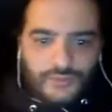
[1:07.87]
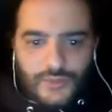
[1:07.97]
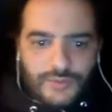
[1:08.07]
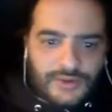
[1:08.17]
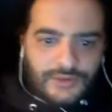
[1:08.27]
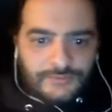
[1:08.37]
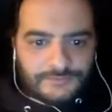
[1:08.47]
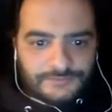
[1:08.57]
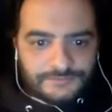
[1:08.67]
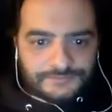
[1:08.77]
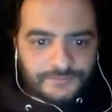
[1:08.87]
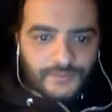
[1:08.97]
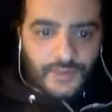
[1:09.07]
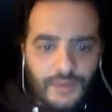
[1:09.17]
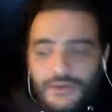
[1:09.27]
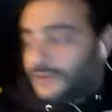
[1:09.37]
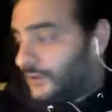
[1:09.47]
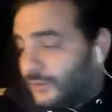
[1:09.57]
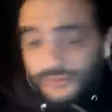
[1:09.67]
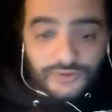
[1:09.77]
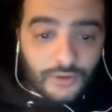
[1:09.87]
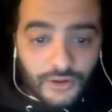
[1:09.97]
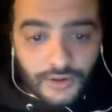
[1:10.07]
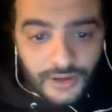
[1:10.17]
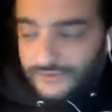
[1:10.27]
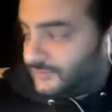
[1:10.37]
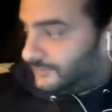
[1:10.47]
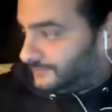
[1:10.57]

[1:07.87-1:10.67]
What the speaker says: Webcam. What's going on, guys?